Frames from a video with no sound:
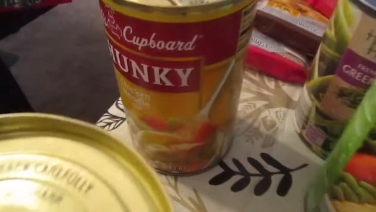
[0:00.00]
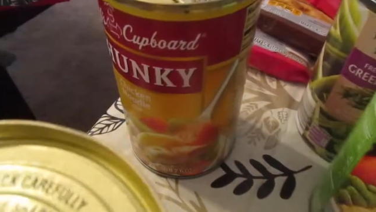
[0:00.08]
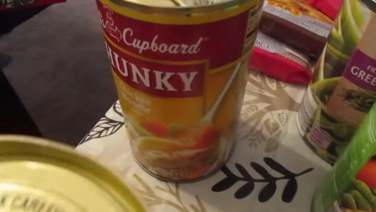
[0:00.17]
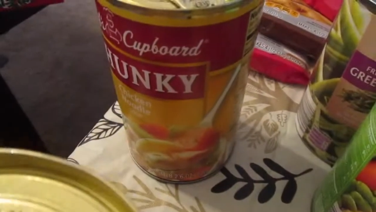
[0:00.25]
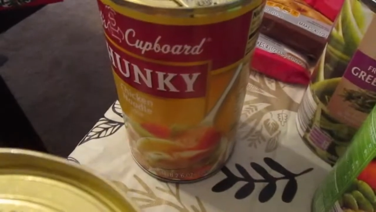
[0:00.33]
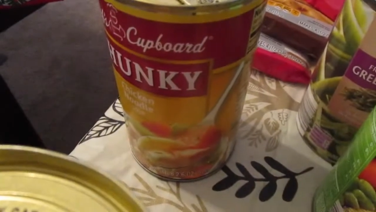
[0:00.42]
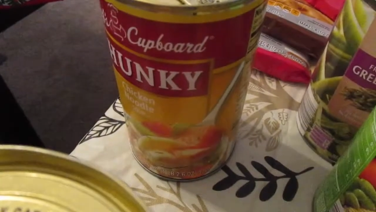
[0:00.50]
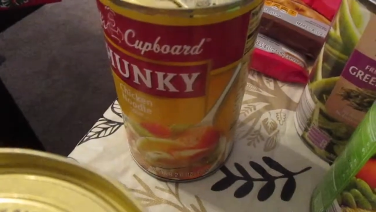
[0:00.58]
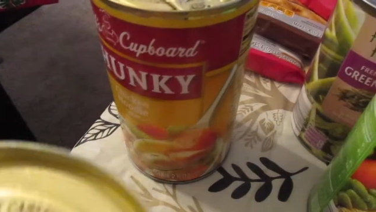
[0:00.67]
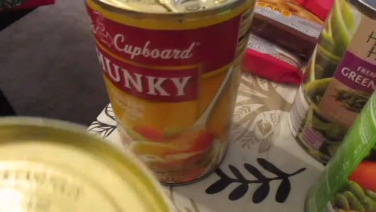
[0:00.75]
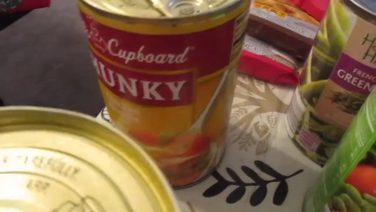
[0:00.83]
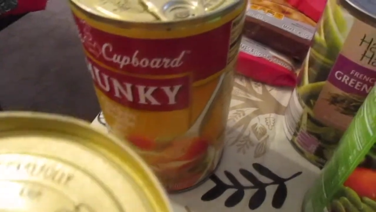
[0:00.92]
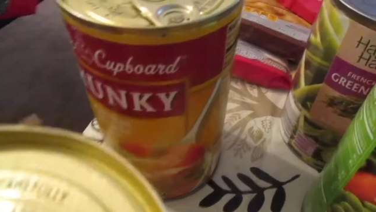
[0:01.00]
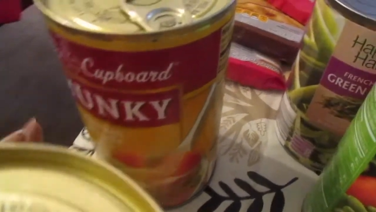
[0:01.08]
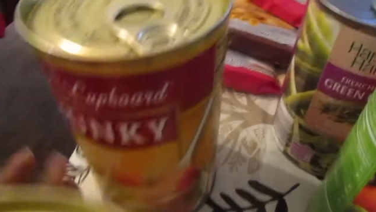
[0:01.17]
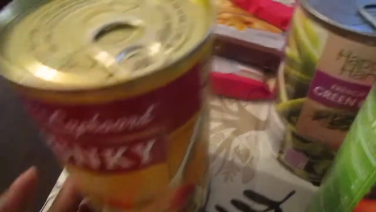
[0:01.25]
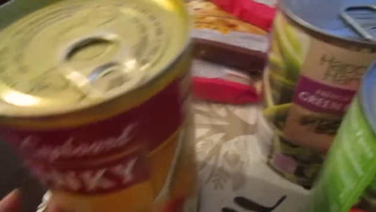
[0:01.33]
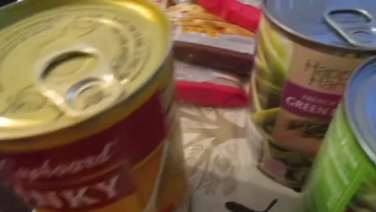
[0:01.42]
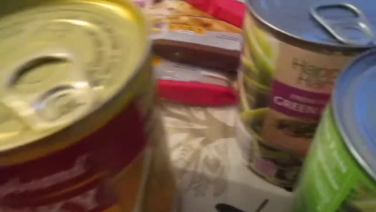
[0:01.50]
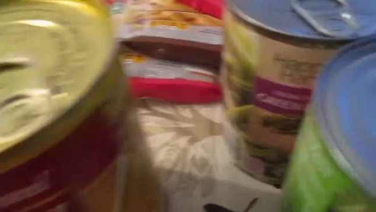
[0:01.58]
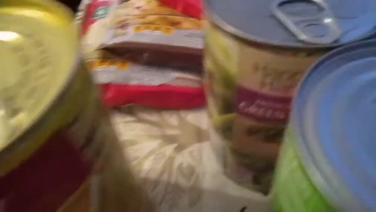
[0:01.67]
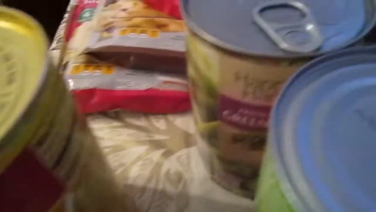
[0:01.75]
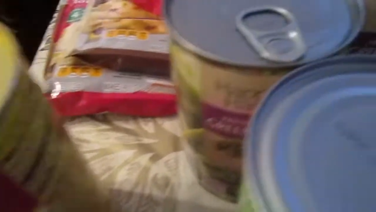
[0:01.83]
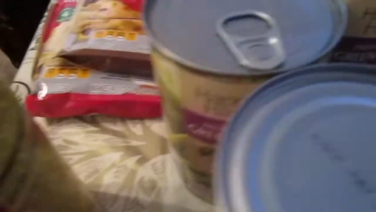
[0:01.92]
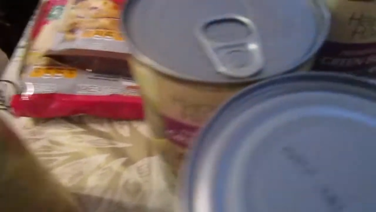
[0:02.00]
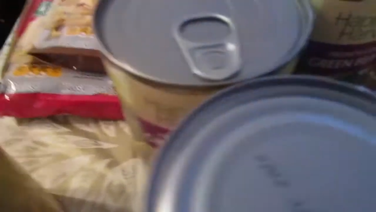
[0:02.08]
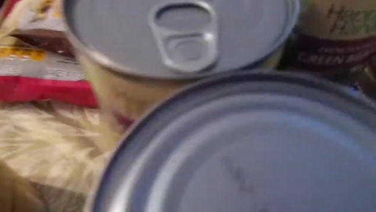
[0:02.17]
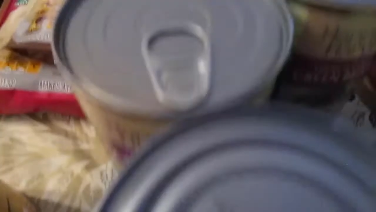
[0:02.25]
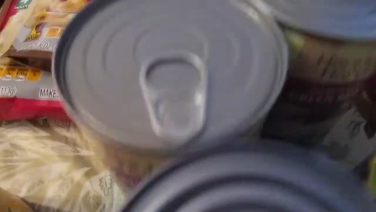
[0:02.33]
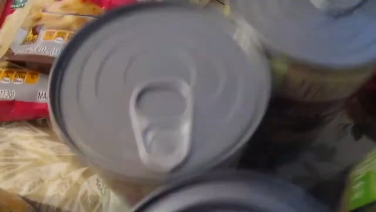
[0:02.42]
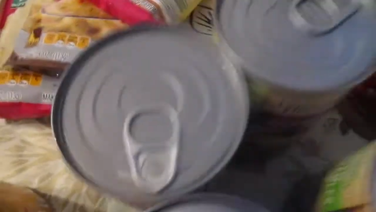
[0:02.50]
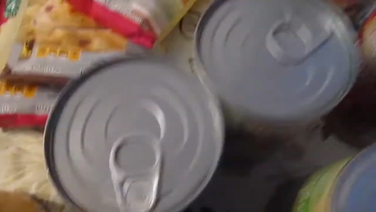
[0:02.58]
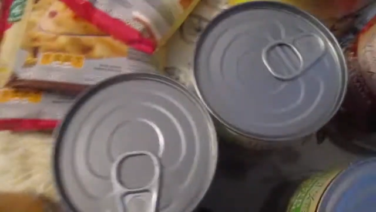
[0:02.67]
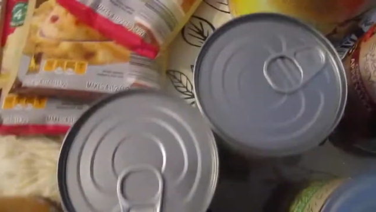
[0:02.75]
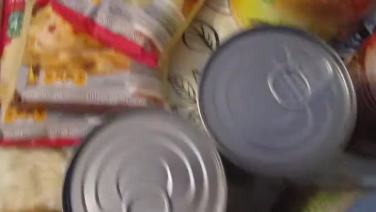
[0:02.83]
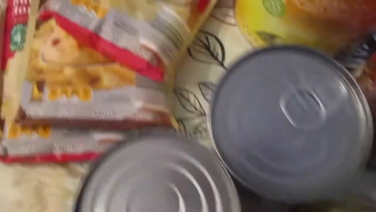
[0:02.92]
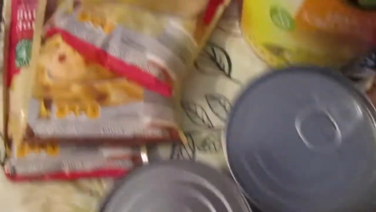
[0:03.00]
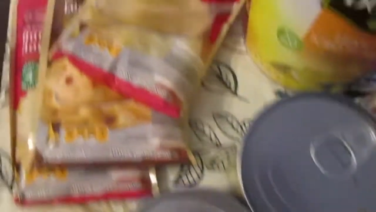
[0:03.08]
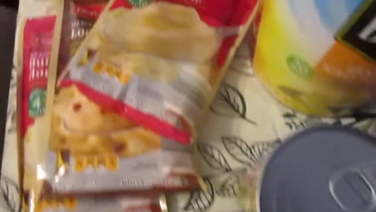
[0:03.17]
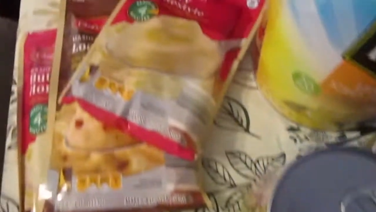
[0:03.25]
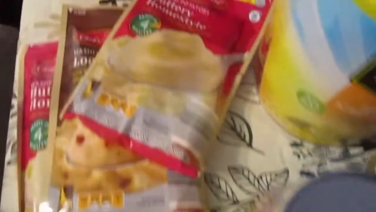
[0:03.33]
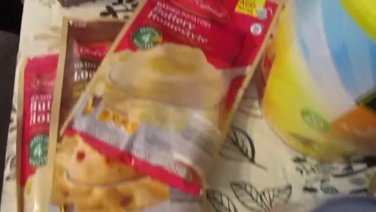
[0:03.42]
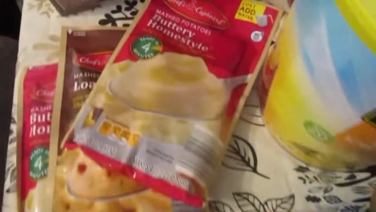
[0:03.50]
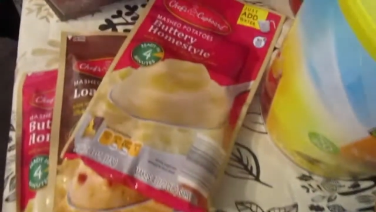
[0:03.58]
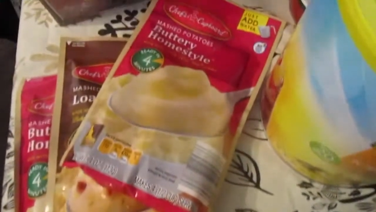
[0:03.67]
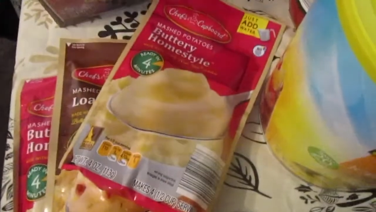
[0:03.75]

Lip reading: (no speaker visible)